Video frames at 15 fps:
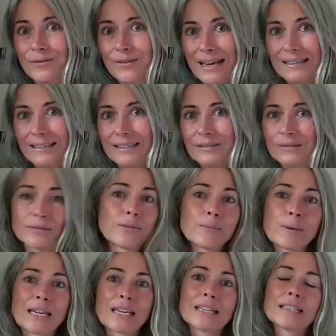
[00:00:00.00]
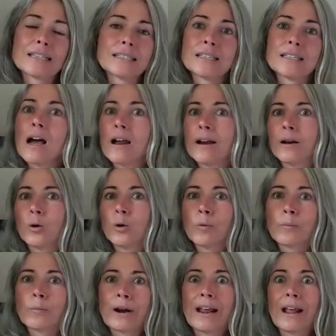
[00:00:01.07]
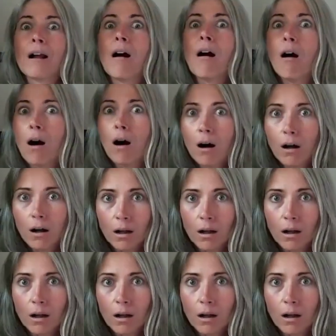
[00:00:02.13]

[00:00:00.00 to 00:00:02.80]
as effective because it's not incorporating